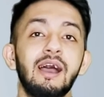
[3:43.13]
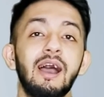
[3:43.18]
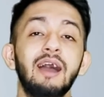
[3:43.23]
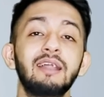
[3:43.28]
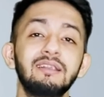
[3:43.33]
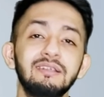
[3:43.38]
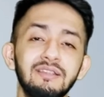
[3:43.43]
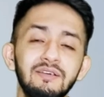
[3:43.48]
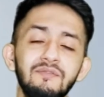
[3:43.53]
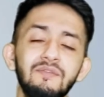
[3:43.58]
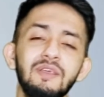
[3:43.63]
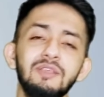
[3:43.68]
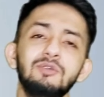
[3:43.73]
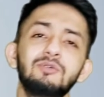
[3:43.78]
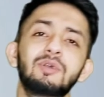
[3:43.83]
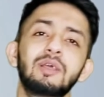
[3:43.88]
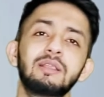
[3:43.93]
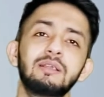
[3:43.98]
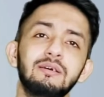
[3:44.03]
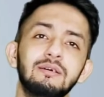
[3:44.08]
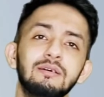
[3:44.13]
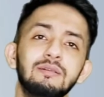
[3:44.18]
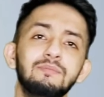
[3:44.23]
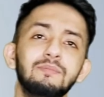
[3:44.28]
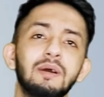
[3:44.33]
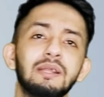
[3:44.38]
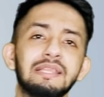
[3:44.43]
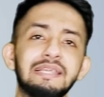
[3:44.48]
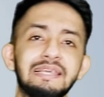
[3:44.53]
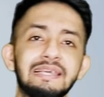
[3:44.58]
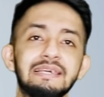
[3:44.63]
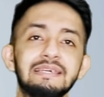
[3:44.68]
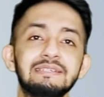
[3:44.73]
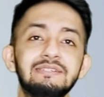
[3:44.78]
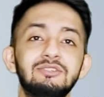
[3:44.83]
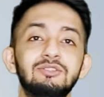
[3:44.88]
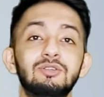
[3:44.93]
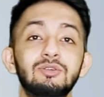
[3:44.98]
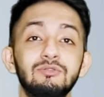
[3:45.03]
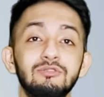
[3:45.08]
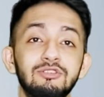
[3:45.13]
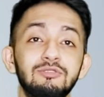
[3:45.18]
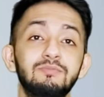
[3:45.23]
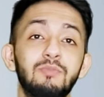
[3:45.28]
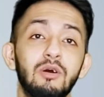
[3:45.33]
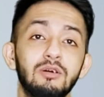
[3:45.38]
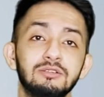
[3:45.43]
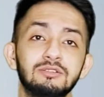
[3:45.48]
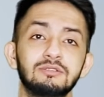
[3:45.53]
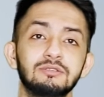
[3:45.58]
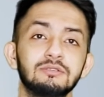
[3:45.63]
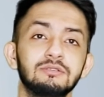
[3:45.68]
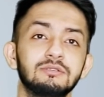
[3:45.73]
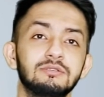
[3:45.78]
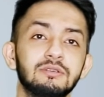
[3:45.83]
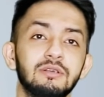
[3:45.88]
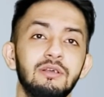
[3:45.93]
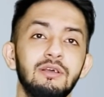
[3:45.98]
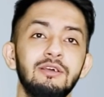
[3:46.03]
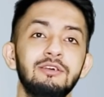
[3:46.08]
Another way you can earn money is through sponsors.